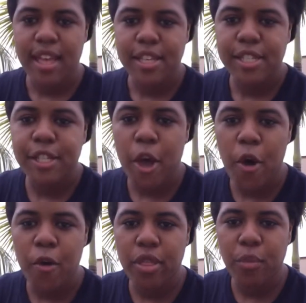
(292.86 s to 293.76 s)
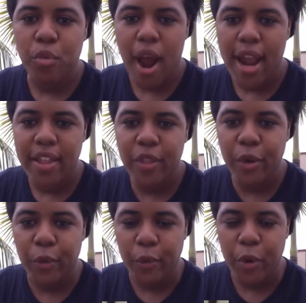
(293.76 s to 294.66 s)
So the bride and the
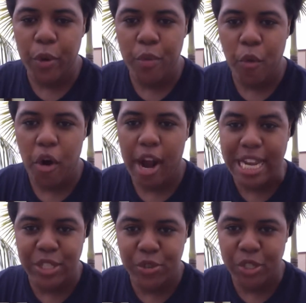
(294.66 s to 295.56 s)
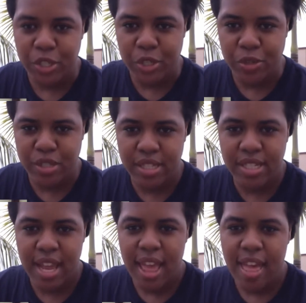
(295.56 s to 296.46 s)
groom were introduced.
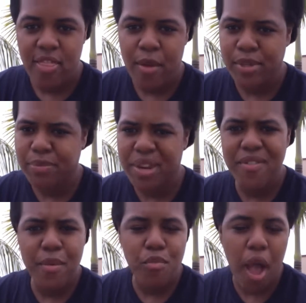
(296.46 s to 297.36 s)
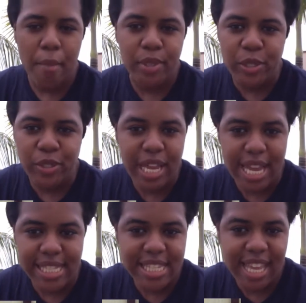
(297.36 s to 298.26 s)
There was a bit of impromptu
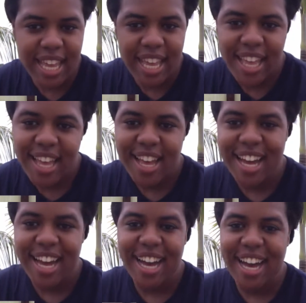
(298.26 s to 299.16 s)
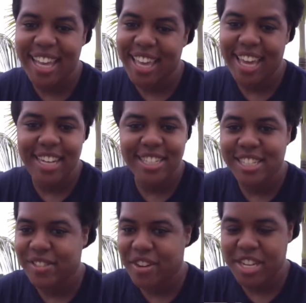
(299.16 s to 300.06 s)
dancing. Again,
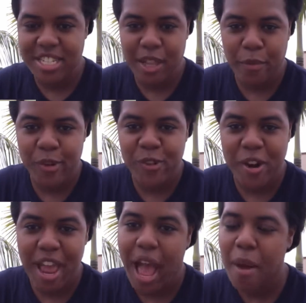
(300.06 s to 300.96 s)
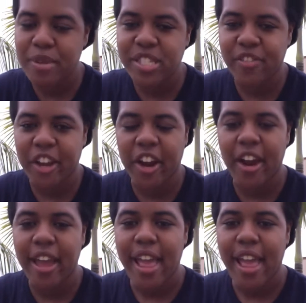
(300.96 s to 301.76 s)
just a very celebratory atmosphere.